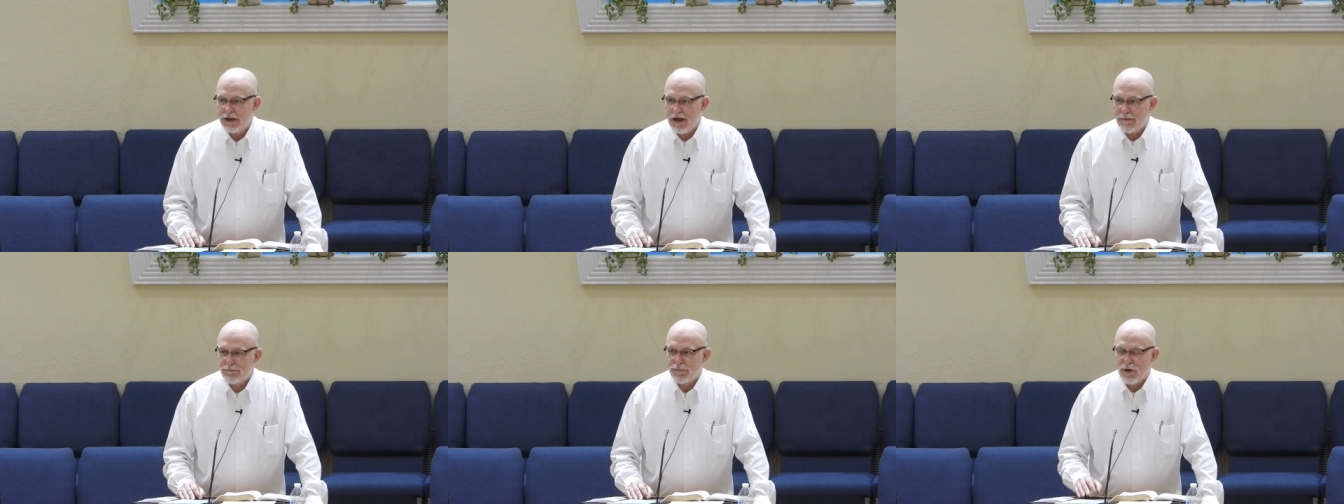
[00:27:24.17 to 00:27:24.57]

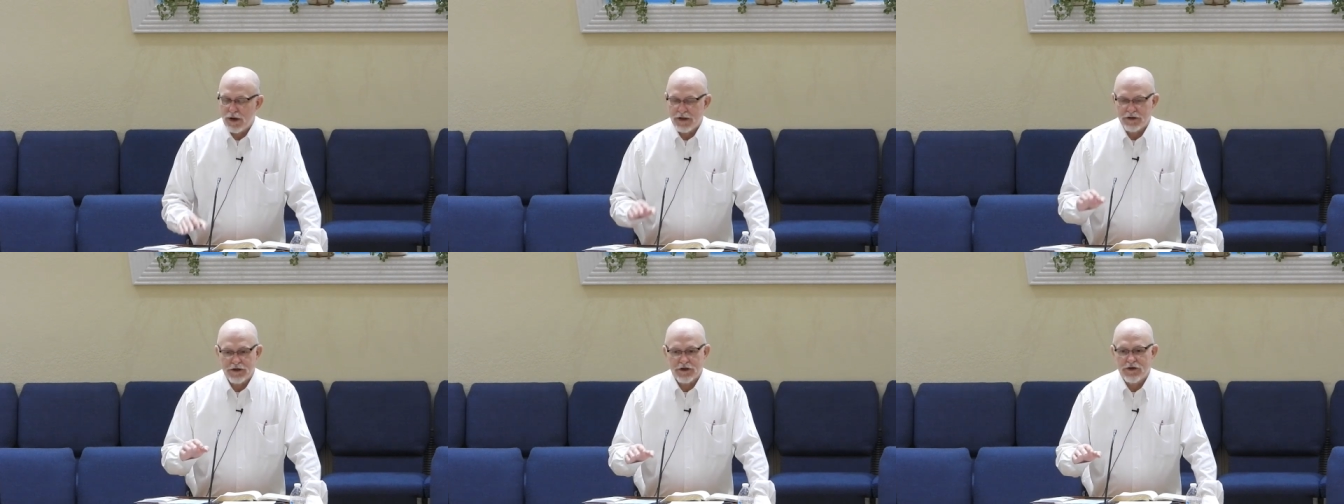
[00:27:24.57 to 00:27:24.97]
I'm
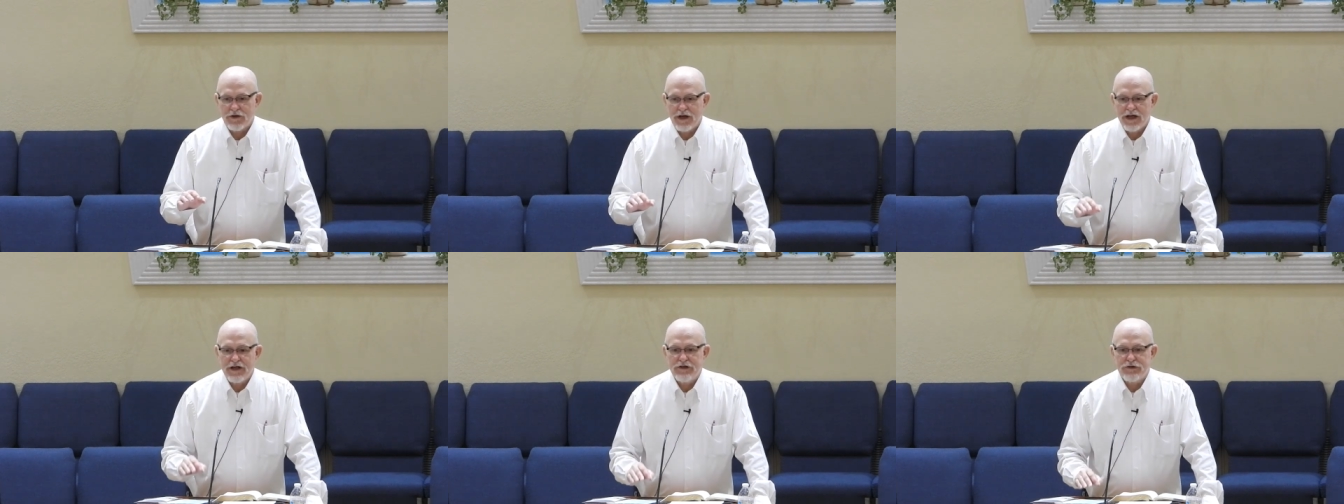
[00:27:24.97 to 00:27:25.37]
praying that our
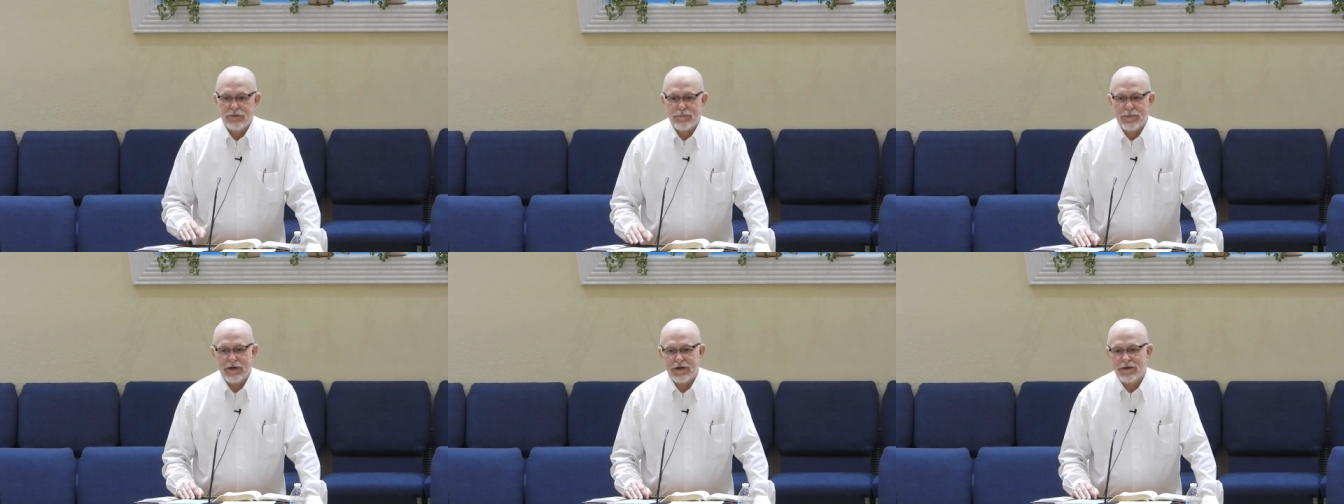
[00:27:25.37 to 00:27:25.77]
needs
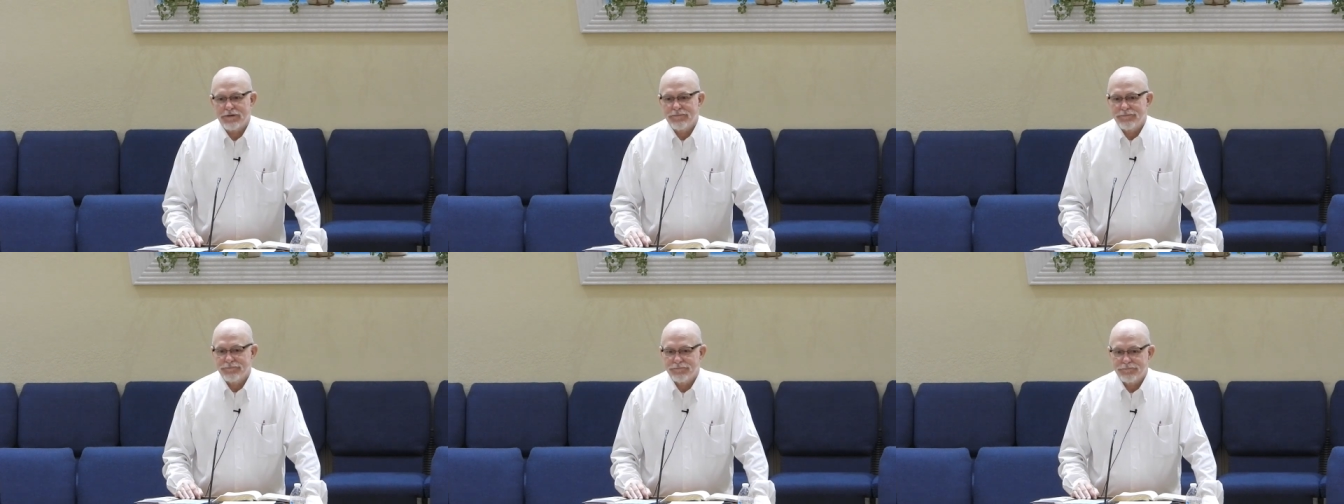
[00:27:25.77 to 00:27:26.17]
are met.
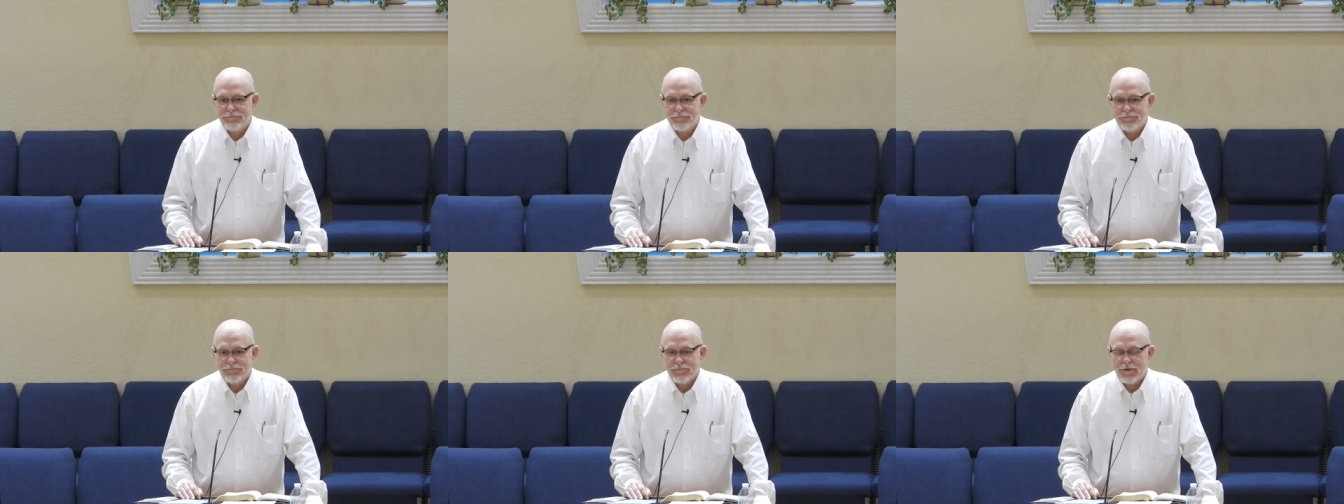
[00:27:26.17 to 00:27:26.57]

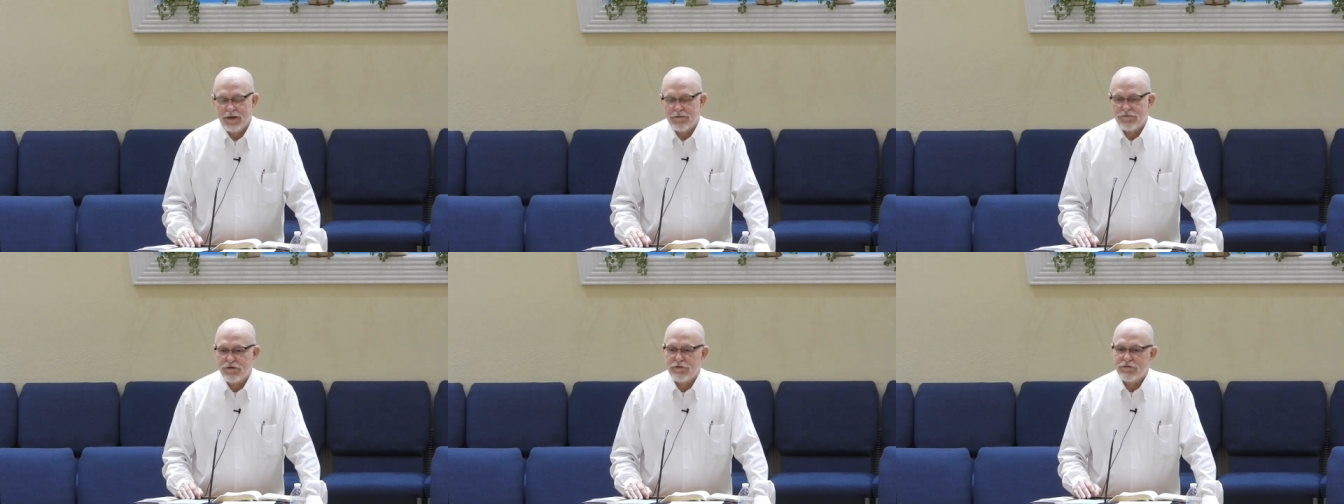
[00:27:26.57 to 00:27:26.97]

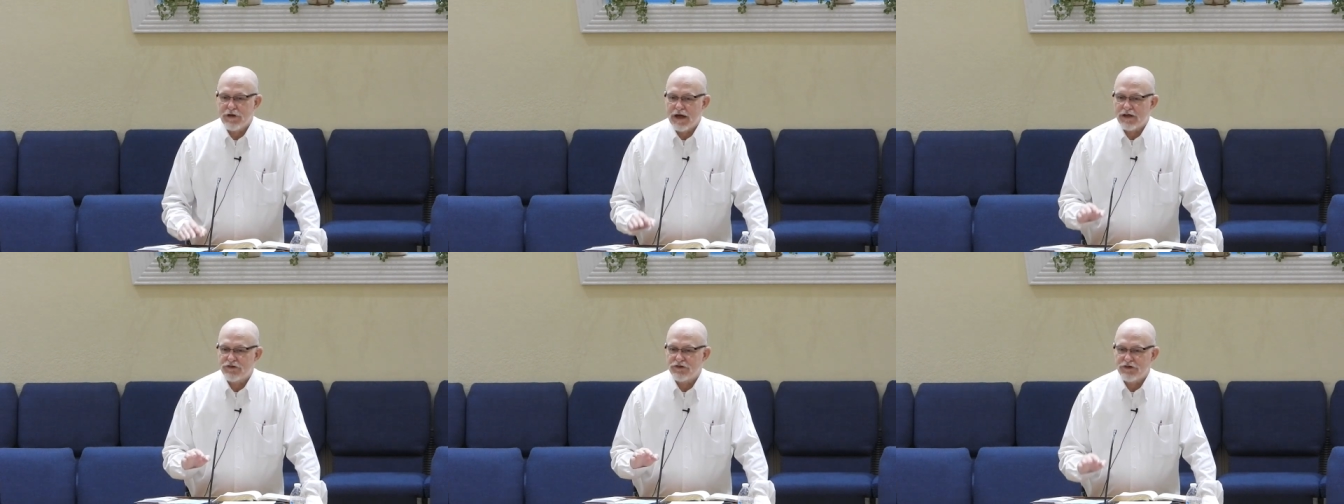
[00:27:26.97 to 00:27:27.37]
If you've
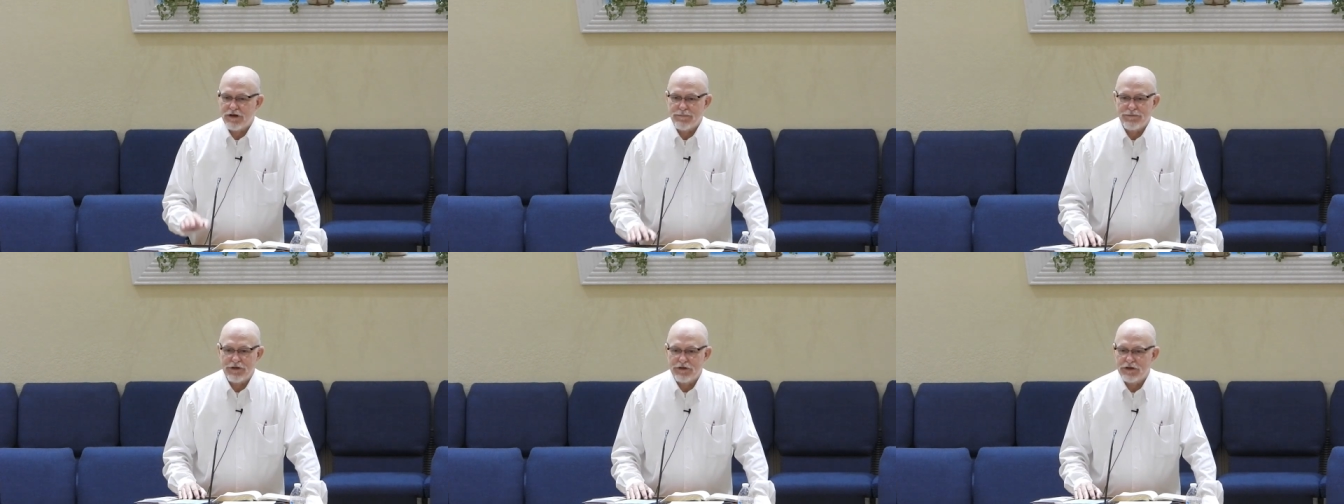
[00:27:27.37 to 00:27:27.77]
got
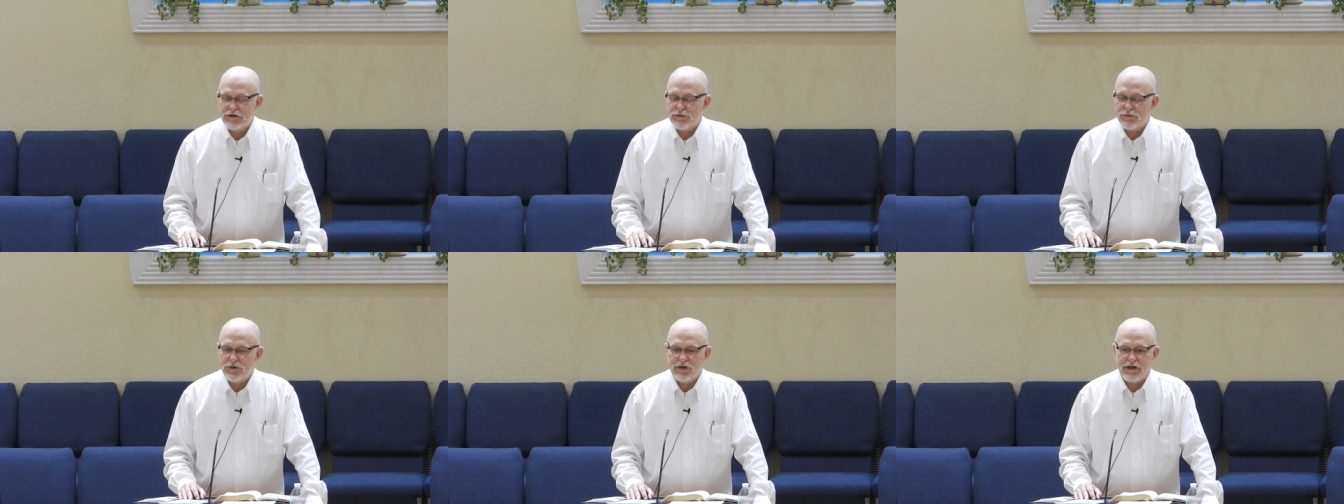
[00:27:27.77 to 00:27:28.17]
something
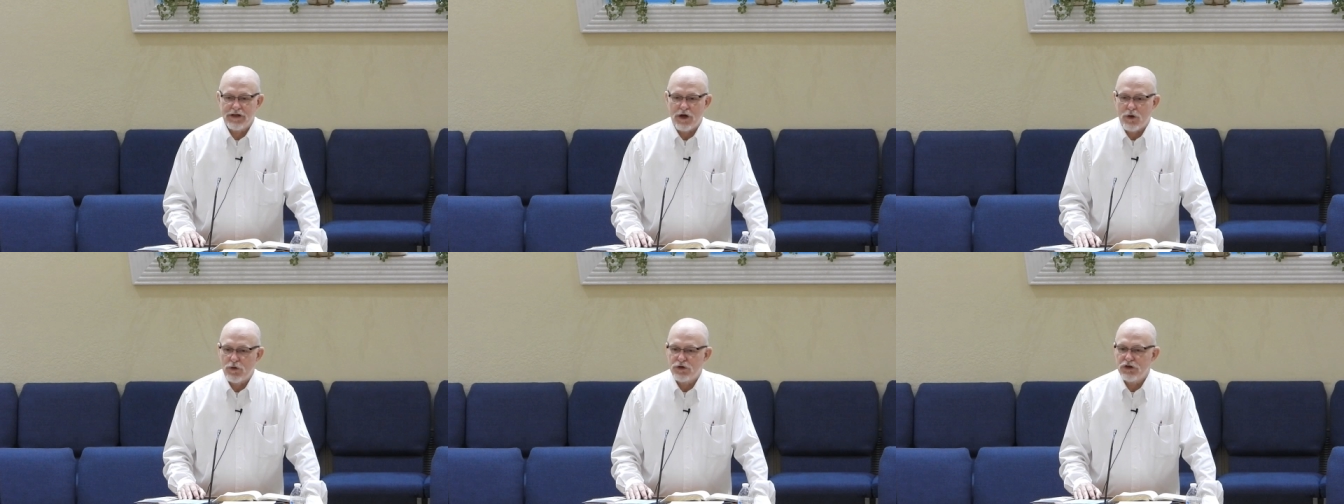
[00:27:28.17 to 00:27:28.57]
that's
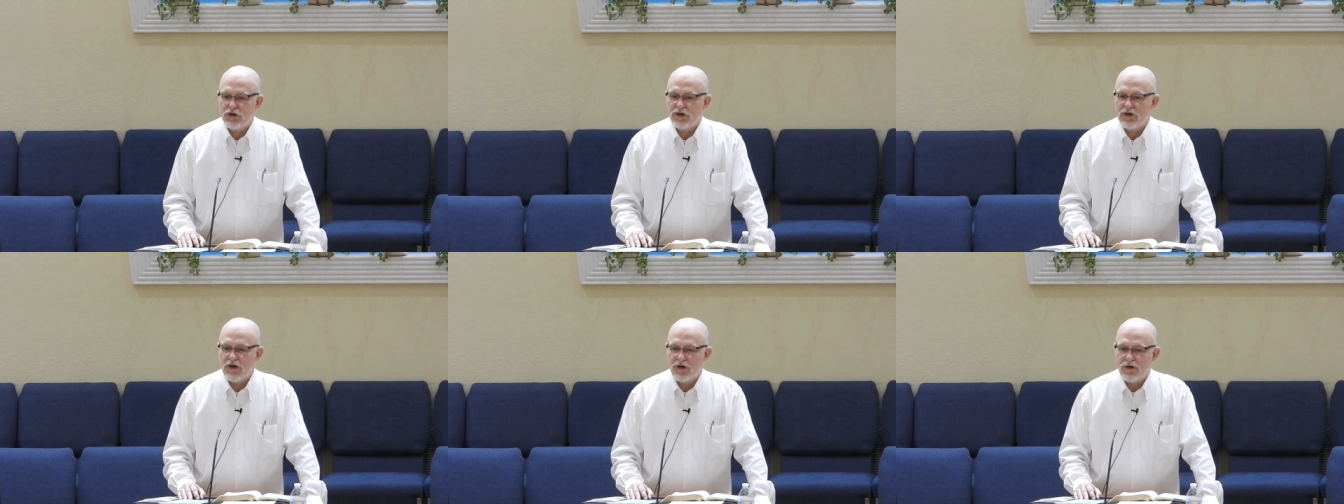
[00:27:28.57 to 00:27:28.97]
really on
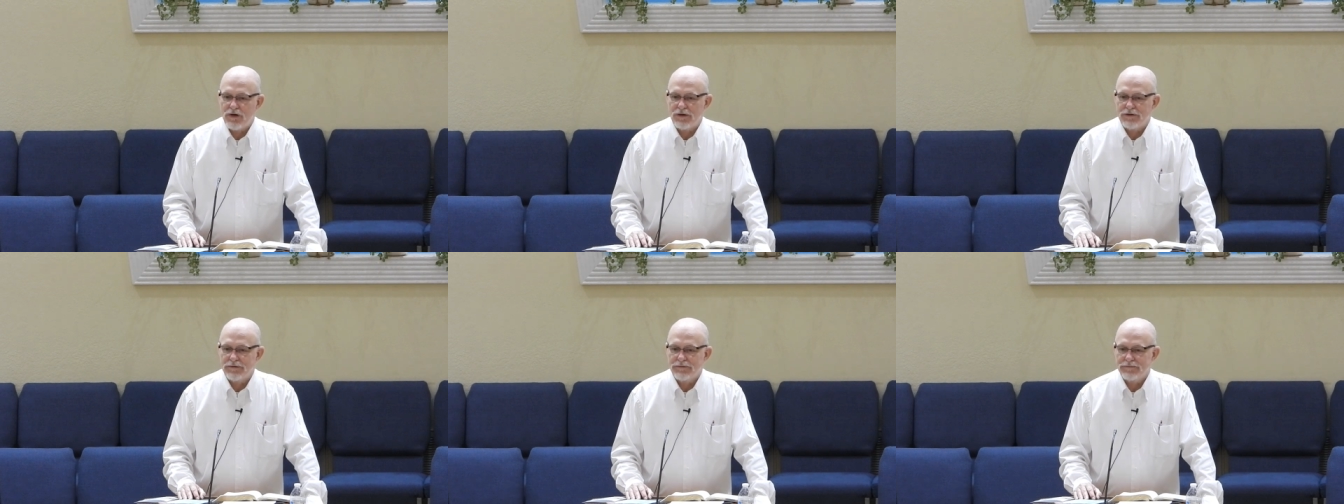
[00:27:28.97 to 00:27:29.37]
your heart